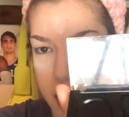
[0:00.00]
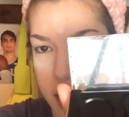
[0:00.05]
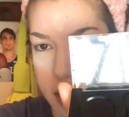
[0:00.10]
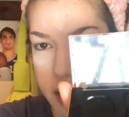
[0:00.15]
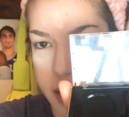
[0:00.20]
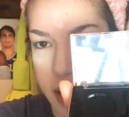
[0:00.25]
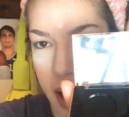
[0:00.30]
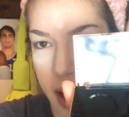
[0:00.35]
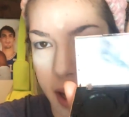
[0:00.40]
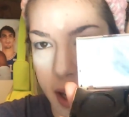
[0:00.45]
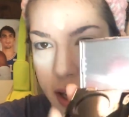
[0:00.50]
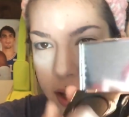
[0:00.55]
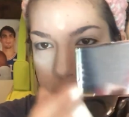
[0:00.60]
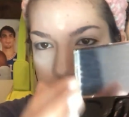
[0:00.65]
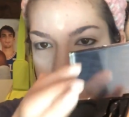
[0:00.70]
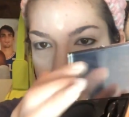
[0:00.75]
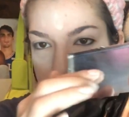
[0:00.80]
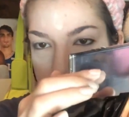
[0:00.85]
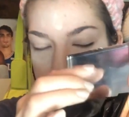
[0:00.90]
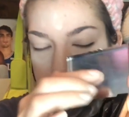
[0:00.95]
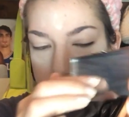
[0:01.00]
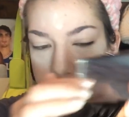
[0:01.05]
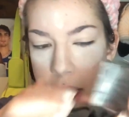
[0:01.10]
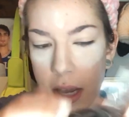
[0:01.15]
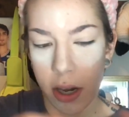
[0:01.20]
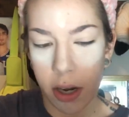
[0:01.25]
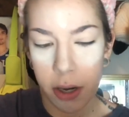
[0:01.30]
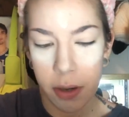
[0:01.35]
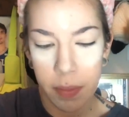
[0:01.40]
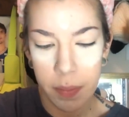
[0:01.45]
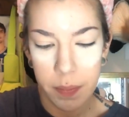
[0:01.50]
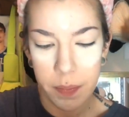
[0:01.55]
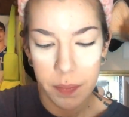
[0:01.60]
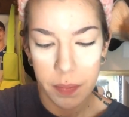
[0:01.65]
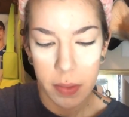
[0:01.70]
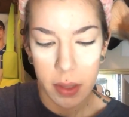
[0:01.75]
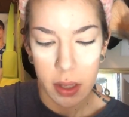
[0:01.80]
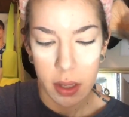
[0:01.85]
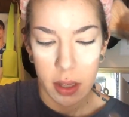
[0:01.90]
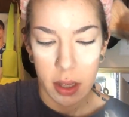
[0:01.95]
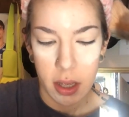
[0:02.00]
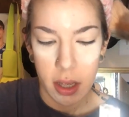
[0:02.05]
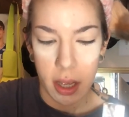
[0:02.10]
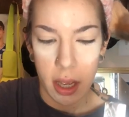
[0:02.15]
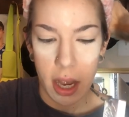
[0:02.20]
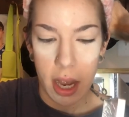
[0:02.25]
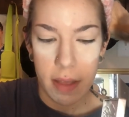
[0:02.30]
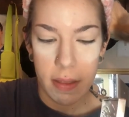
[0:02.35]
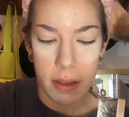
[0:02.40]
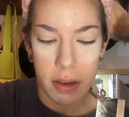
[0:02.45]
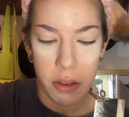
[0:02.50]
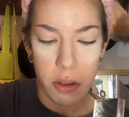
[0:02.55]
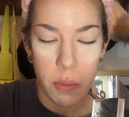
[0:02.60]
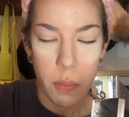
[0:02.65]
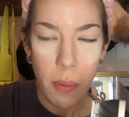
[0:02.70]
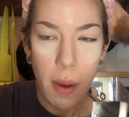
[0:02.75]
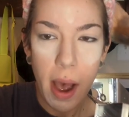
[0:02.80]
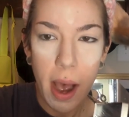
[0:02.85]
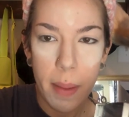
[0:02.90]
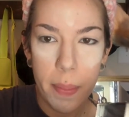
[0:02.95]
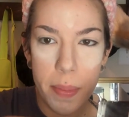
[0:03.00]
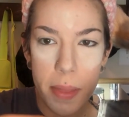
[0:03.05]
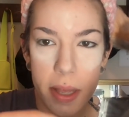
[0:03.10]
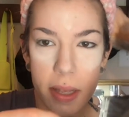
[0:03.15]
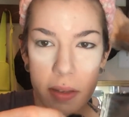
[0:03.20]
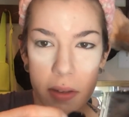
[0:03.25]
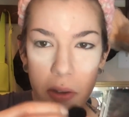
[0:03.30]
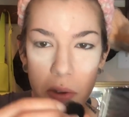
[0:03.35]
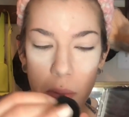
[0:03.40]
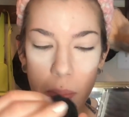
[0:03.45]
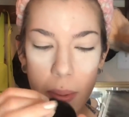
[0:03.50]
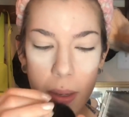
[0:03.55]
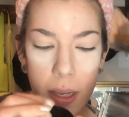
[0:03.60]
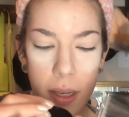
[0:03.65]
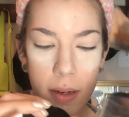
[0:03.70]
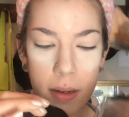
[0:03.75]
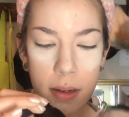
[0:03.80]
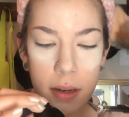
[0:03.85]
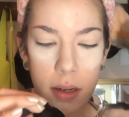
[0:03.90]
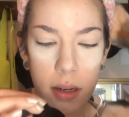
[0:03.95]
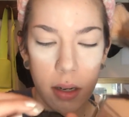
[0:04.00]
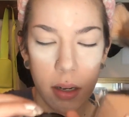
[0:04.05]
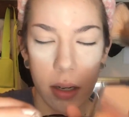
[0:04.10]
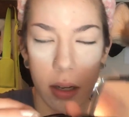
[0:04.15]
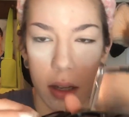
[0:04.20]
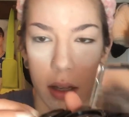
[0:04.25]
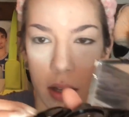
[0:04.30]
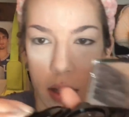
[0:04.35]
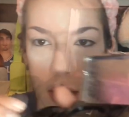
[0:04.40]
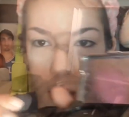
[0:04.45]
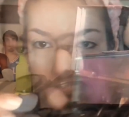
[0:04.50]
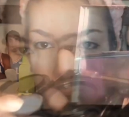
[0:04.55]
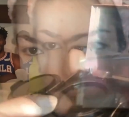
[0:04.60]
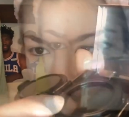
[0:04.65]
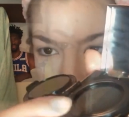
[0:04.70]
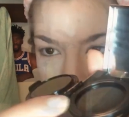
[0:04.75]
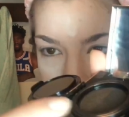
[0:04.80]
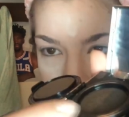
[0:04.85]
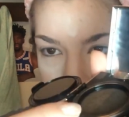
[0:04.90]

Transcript: inside. You've got a mirror, and then you pop this open. Right